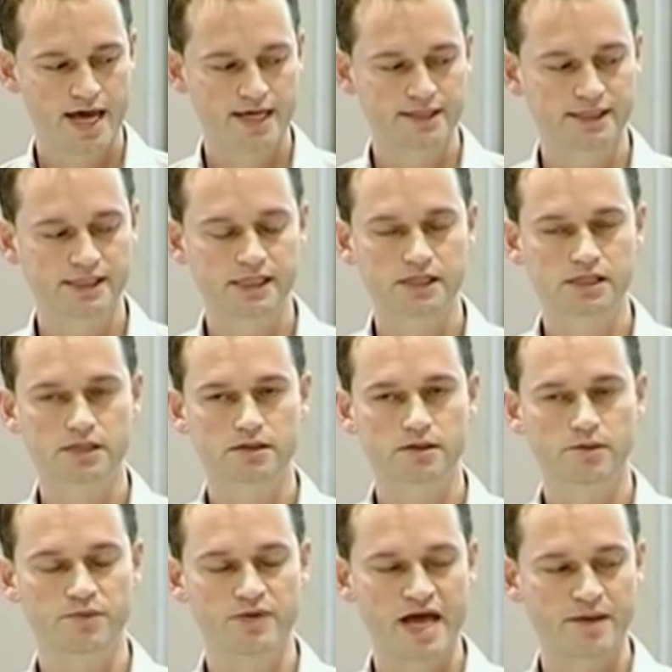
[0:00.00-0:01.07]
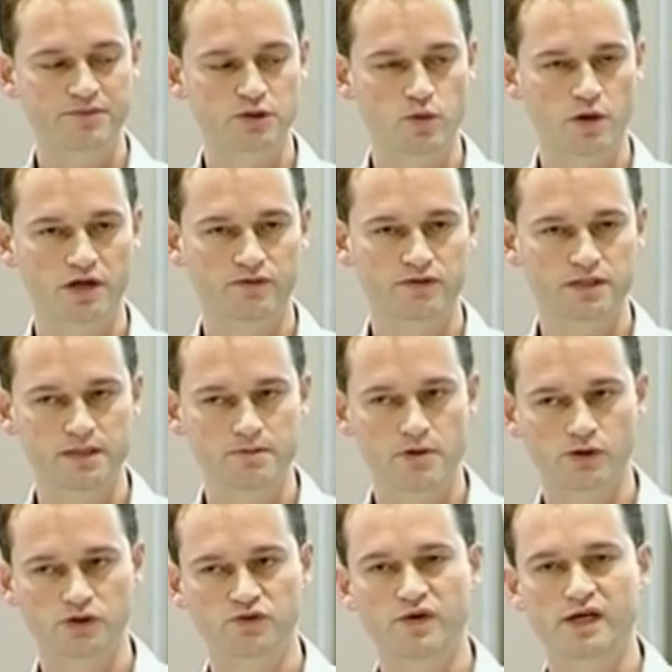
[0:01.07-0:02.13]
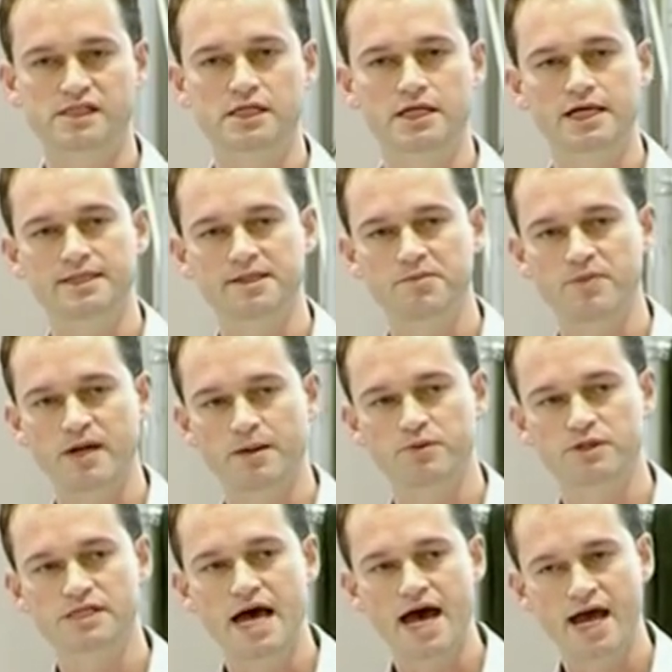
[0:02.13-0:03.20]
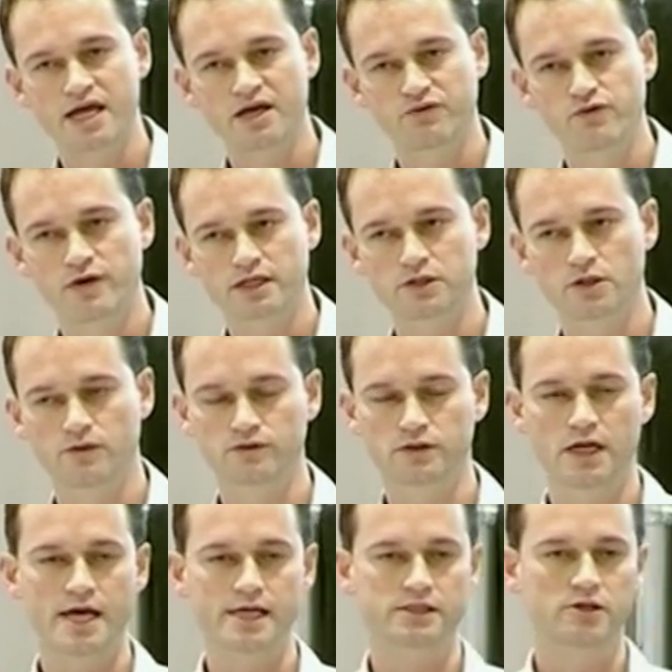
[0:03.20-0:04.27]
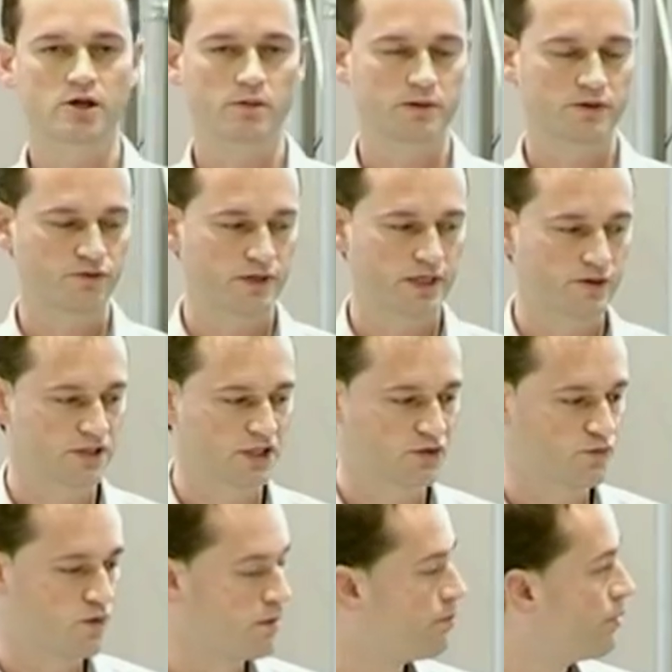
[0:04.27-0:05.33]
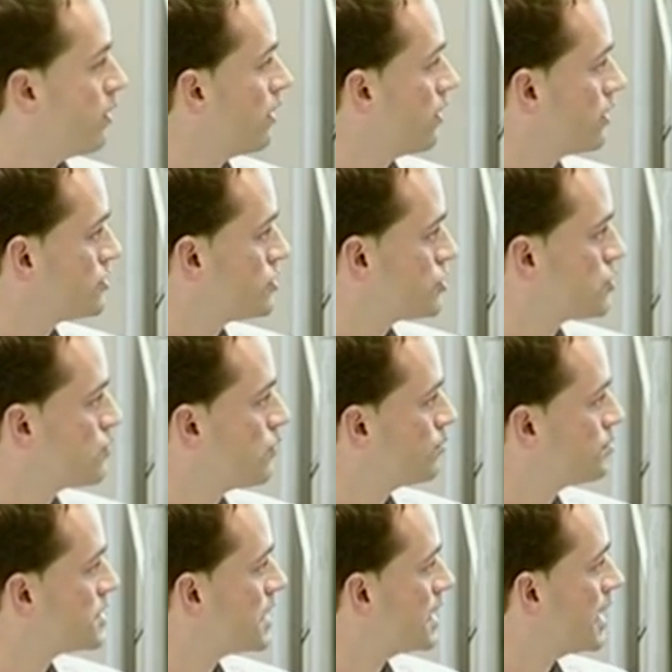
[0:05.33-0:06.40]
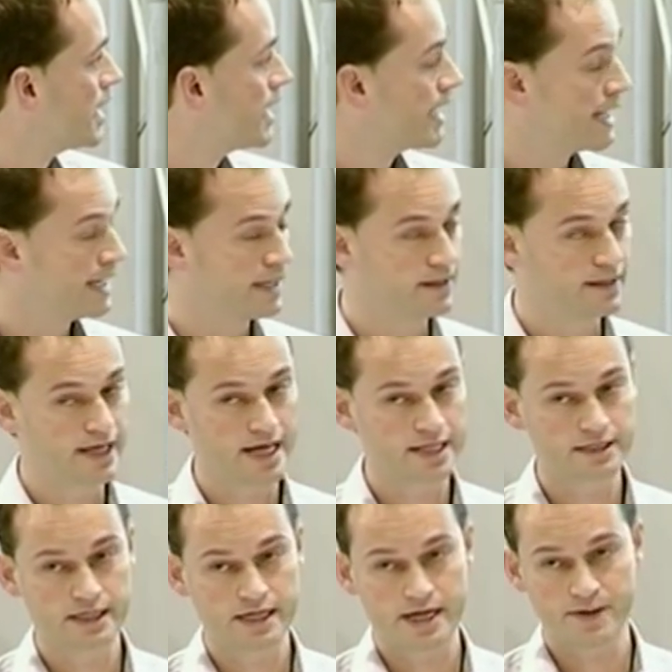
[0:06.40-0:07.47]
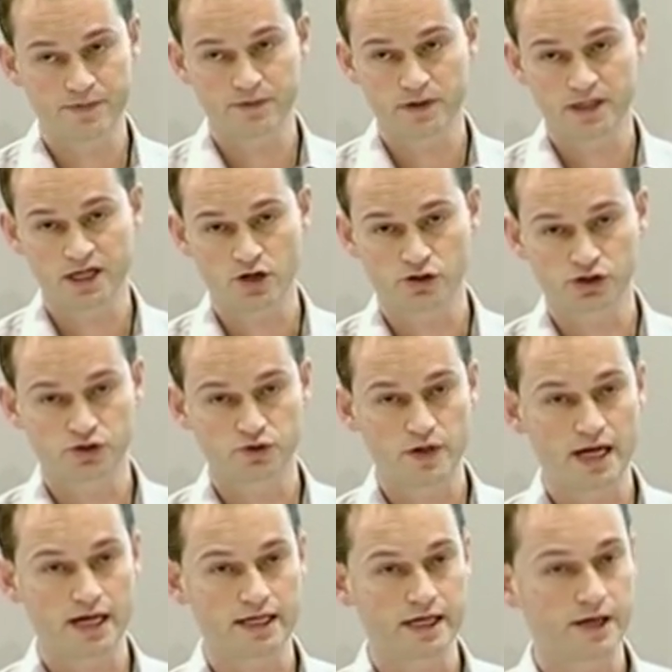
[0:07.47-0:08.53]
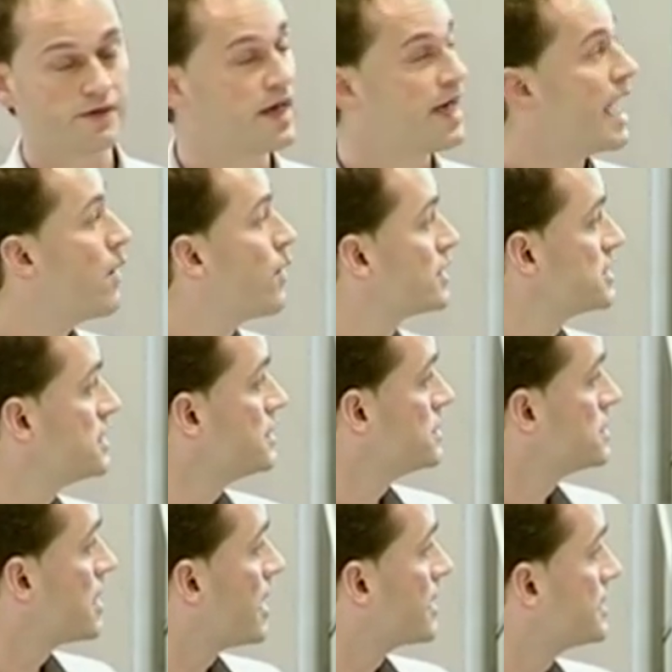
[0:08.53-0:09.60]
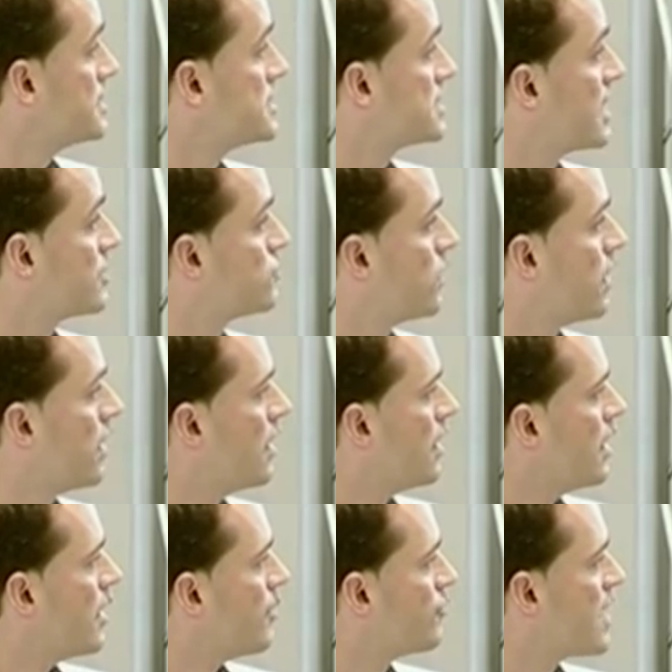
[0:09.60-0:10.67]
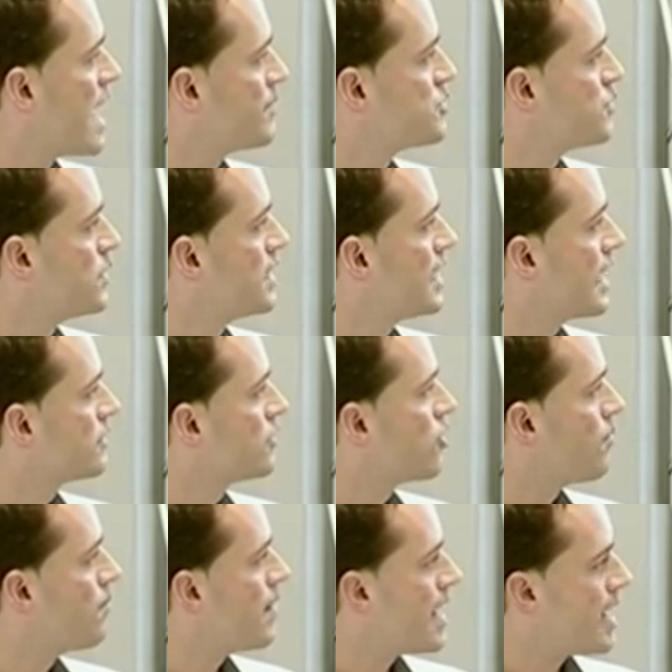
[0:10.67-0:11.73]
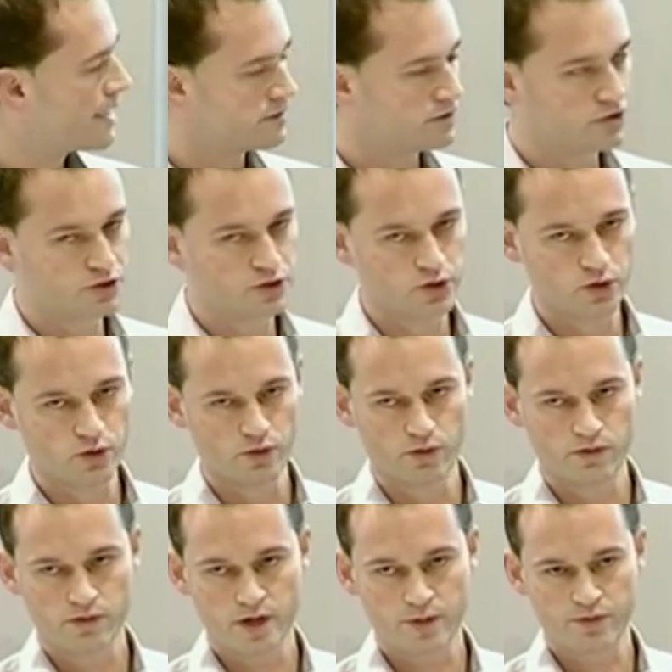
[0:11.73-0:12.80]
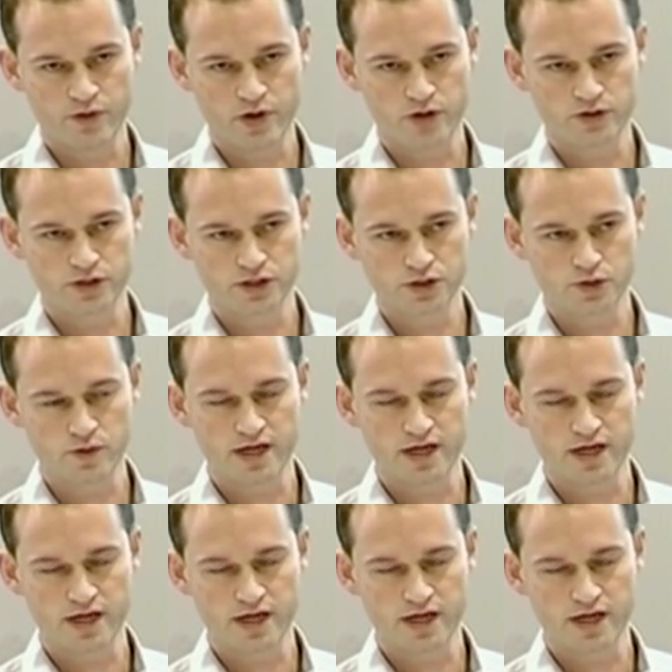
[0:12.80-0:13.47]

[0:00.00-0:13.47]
And this is perhaps one of the most fascinating papers I have read over the last couple of years. It's from Paul Hodges' groups in Australia. And what he done, he said, well, perhaps we can combine the two approaches.